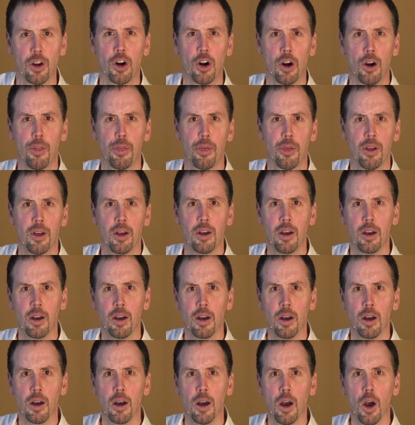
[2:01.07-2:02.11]
earth.
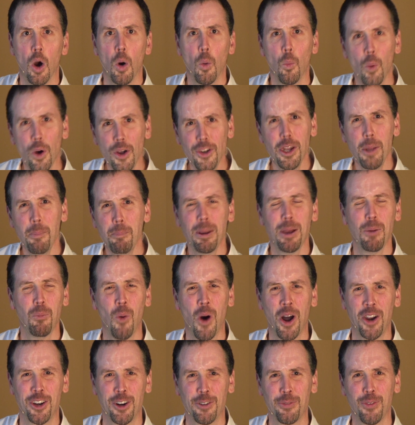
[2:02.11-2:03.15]
Wouldn't it be
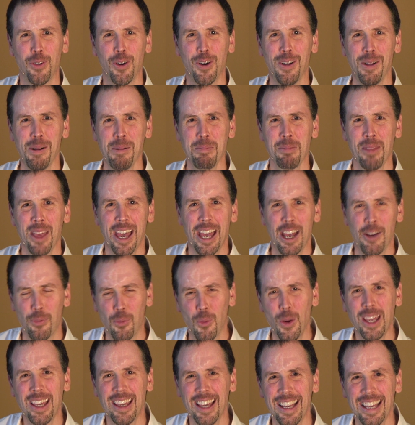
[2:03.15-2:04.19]
wonderful if
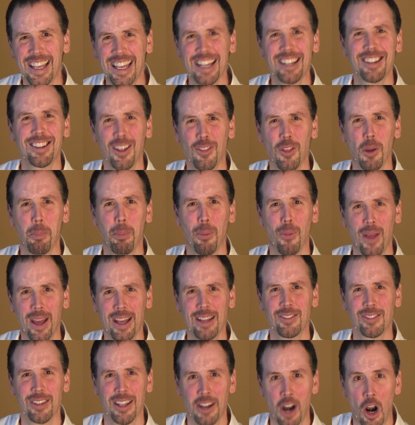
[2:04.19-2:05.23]
we could get to the
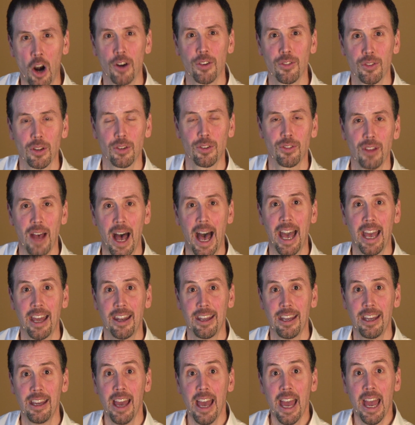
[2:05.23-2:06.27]
place in our
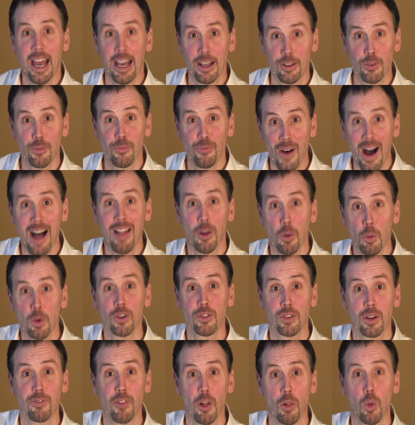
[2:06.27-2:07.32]
society as
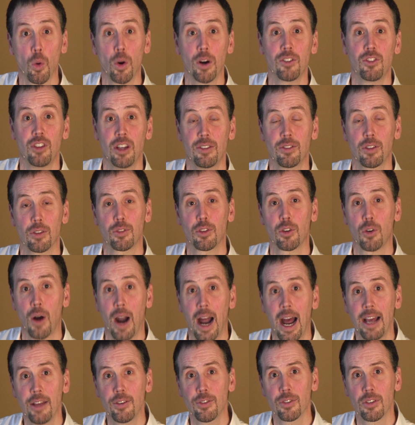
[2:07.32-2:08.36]
followers of the Lord Jesus
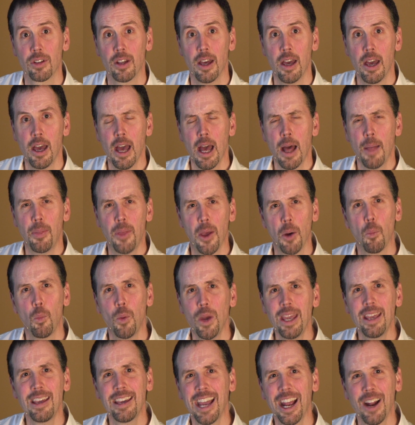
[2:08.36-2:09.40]
Christ that
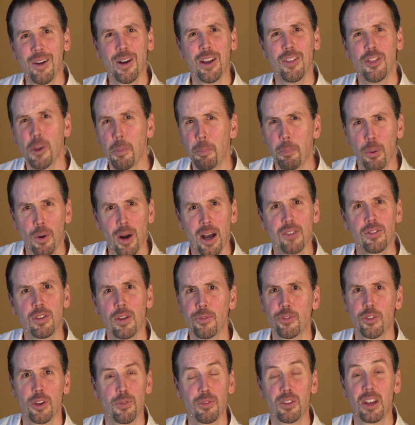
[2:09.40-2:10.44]
we carried the
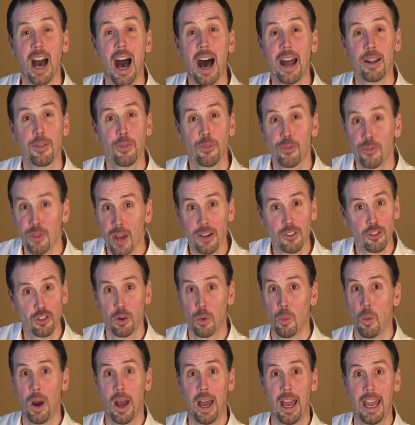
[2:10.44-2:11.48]
presence of God in such
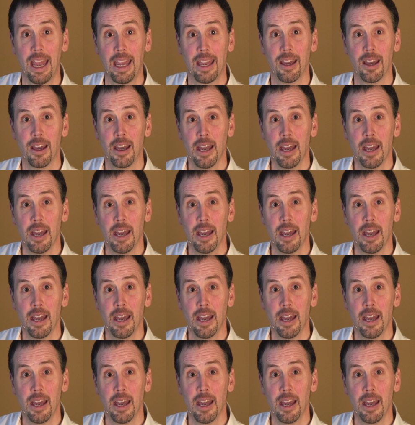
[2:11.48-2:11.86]
a way